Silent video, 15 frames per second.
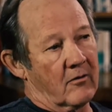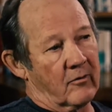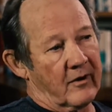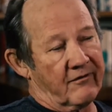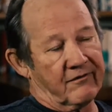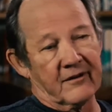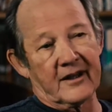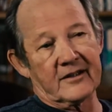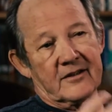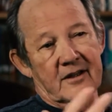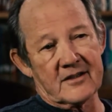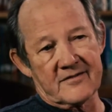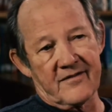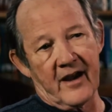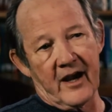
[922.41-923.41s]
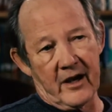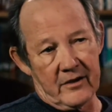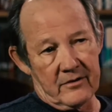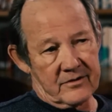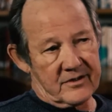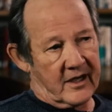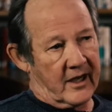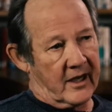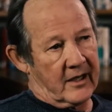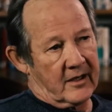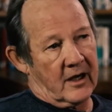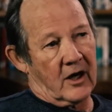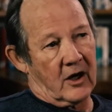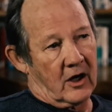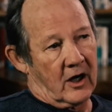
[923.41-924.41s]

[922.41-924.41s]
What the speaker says: reflect these values and